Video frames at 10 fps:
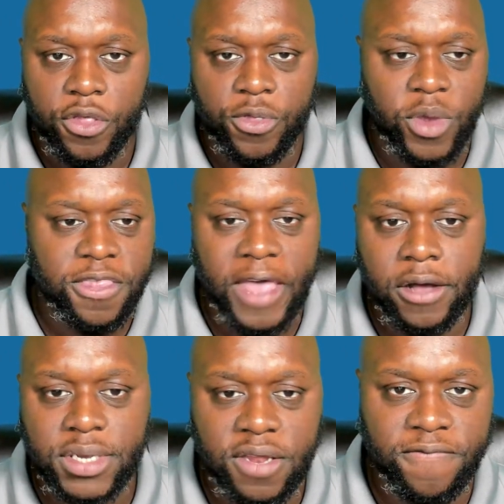
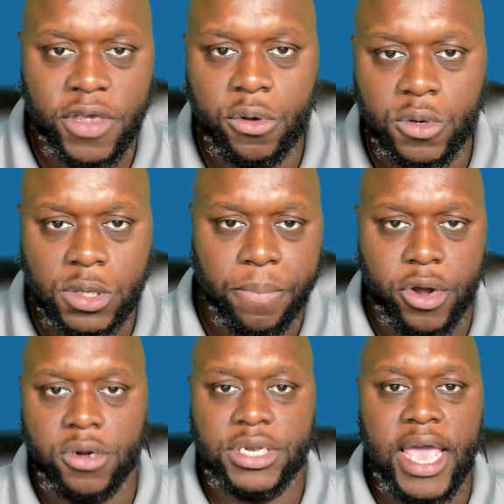3,000 views
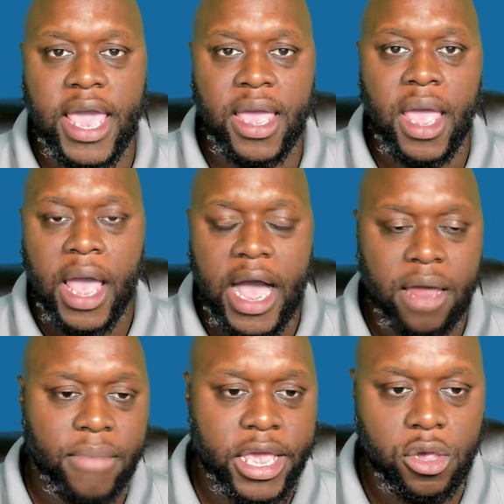per day
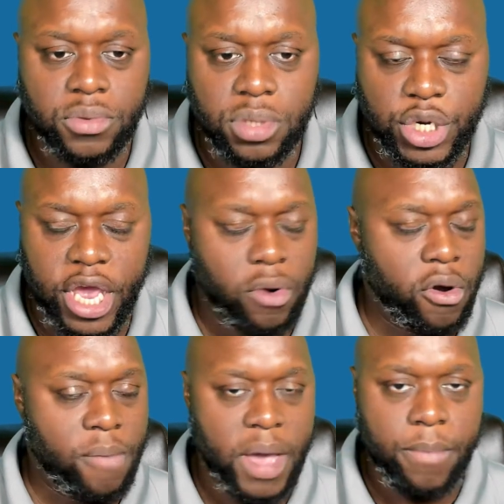on my YouTube channel or
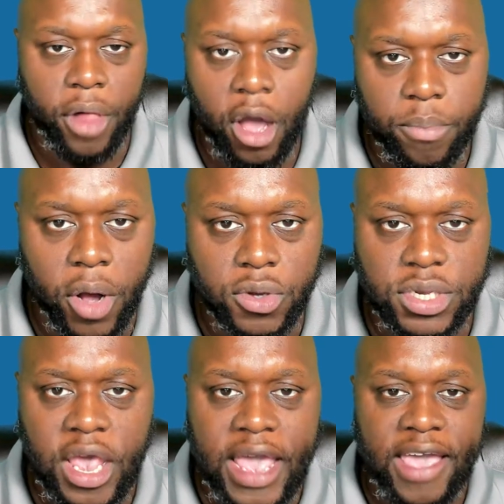on my blog post.
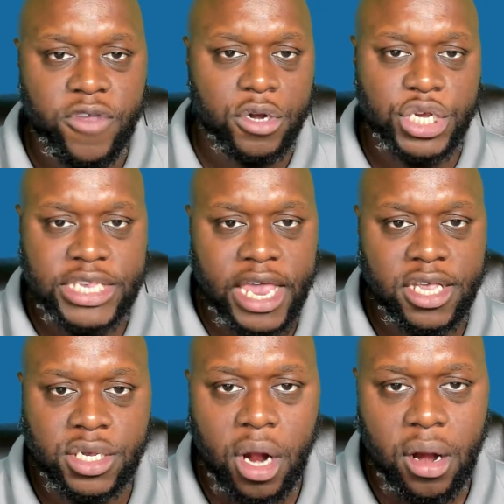If you're just getting
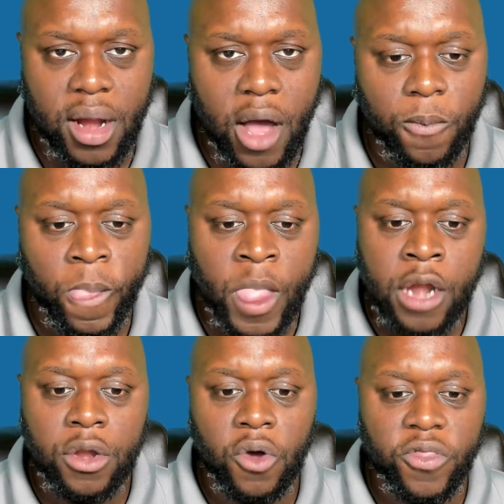started out,
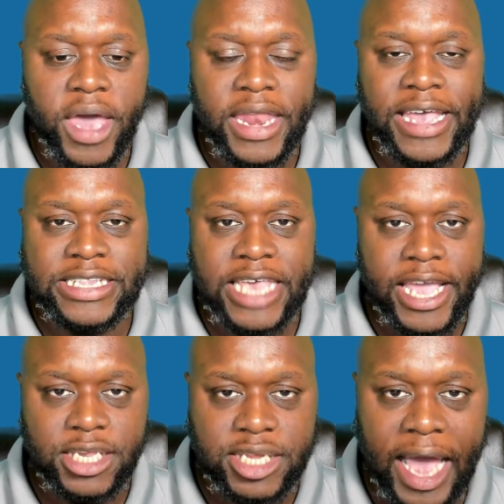know that it
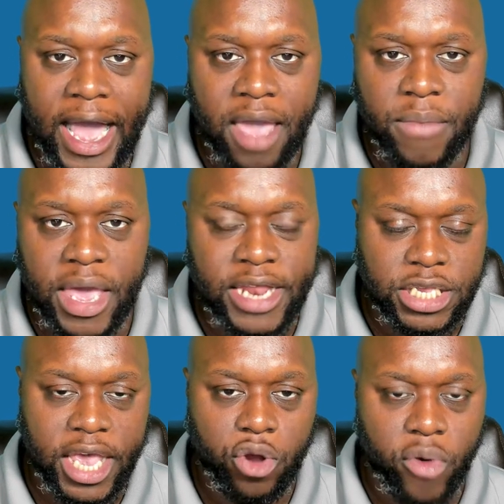takes time and it's
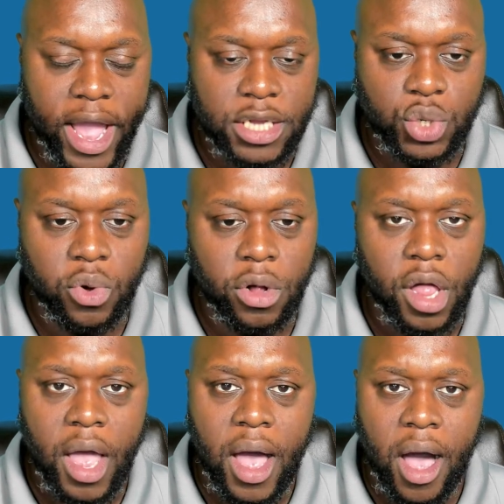a
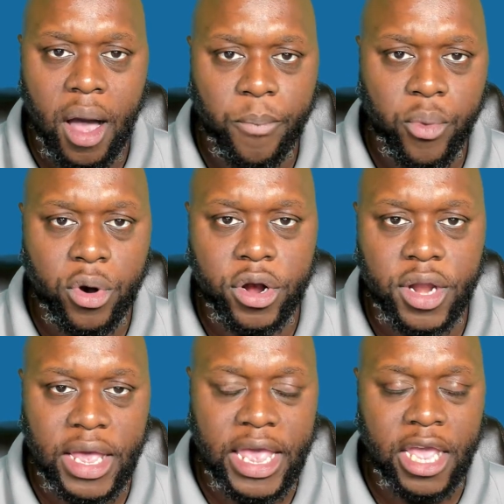gradual
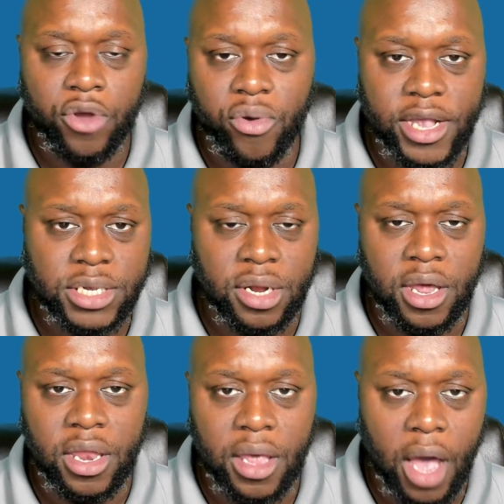upward increase and
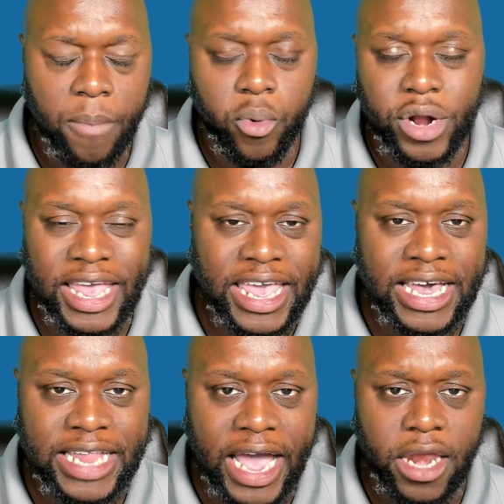an upward
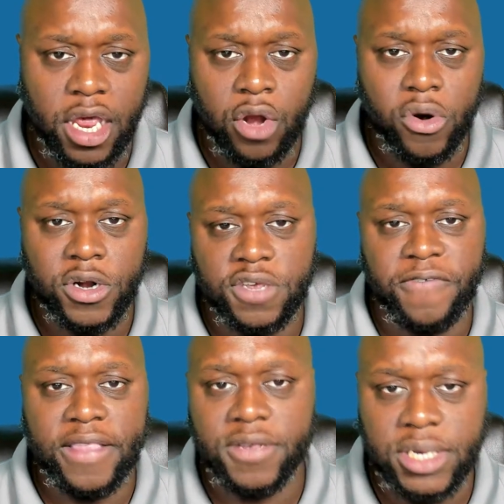incline in order to
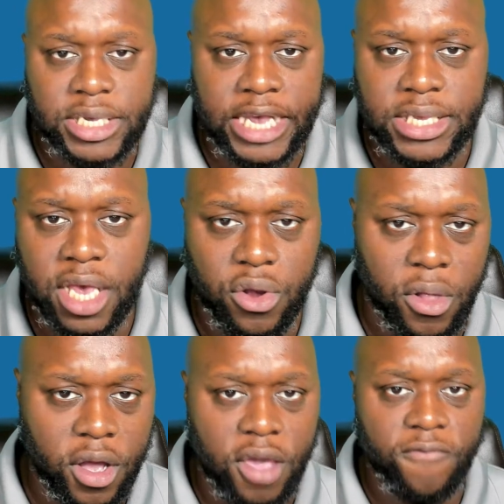find the success that you're
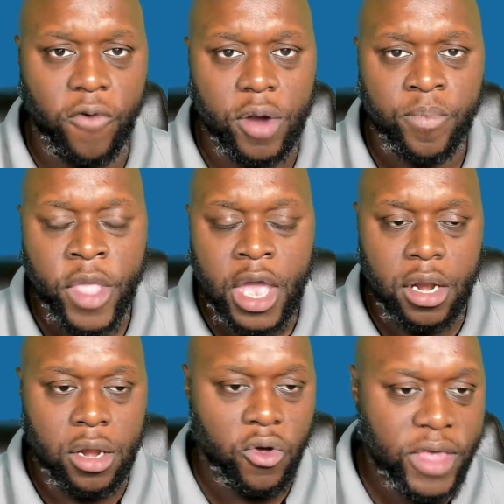looking for.
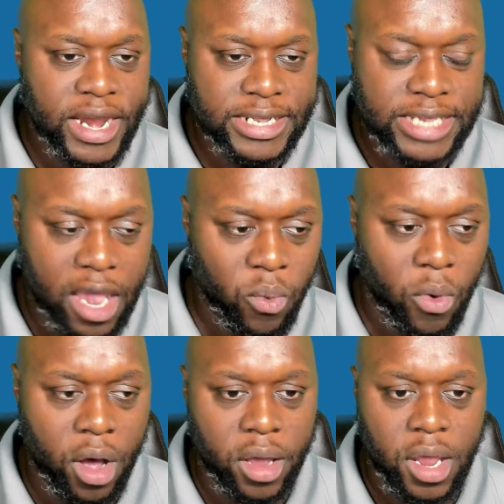Know that on day
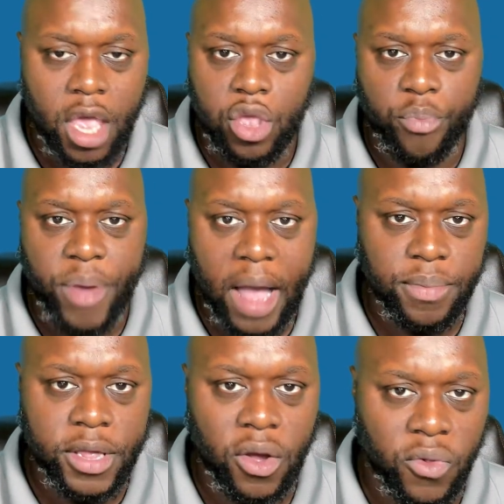one, you'll
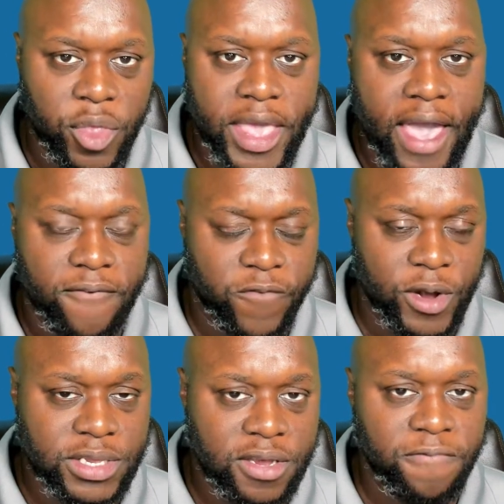probably only have
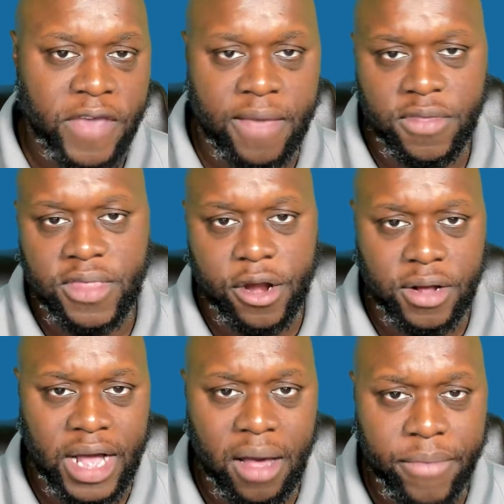friends and family that are
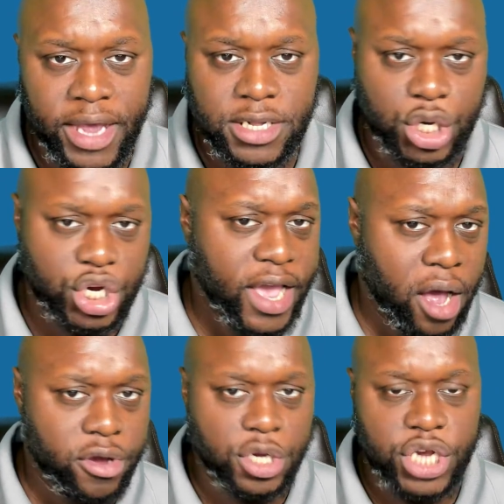coming to check
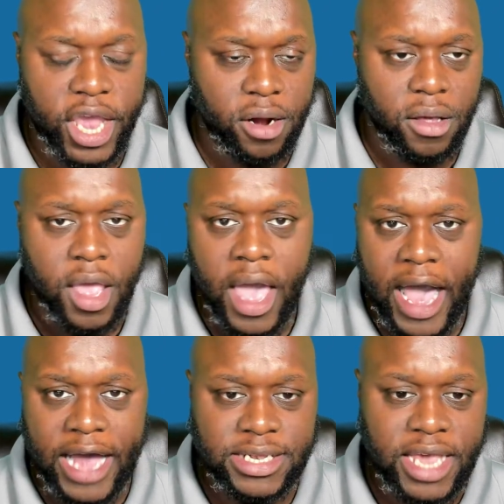out your channel.
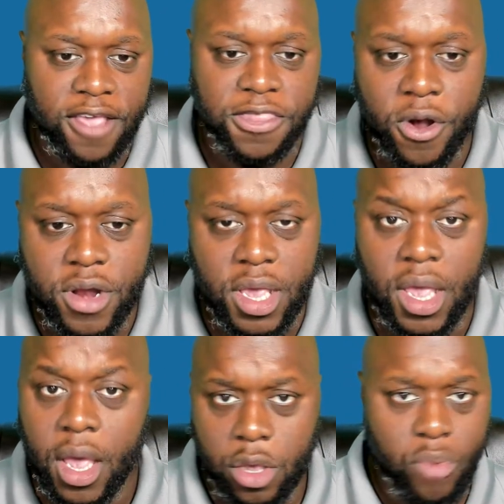On day 30,
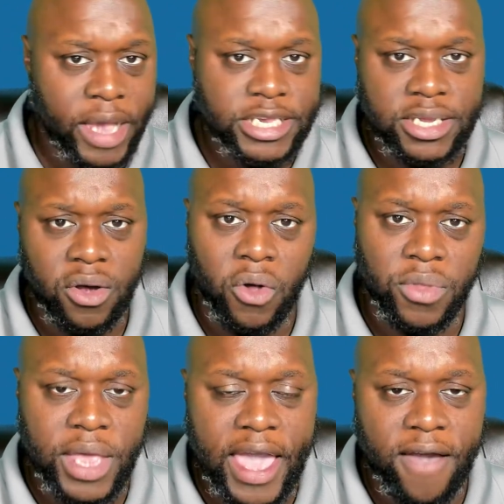you may still
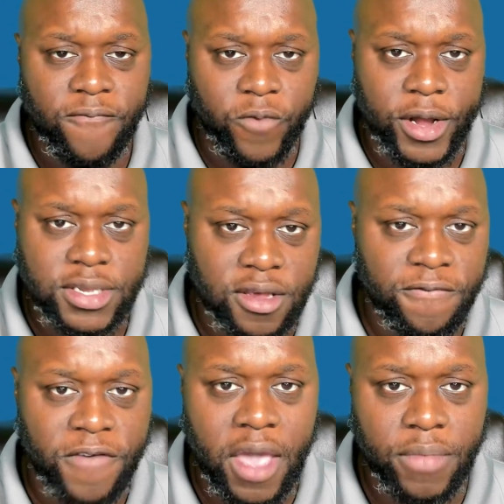only have friends and
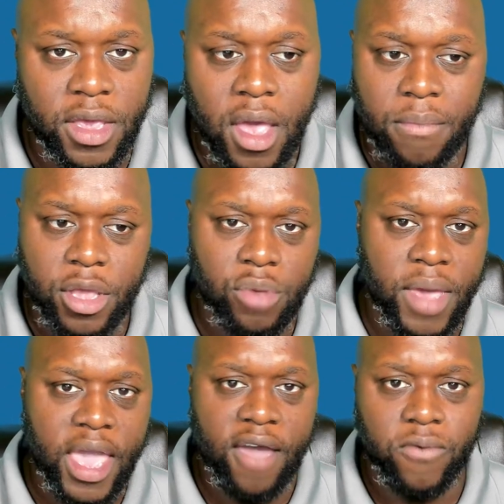family, but you
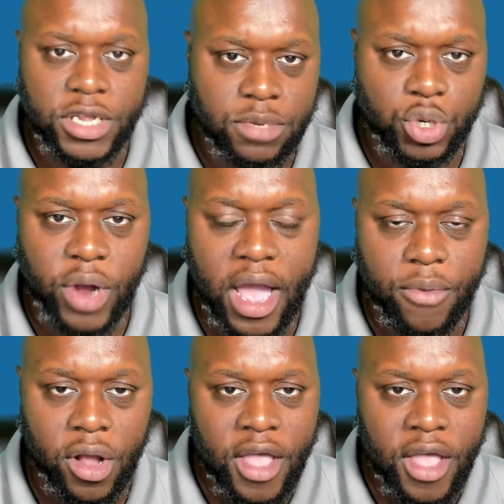may have one subscriber.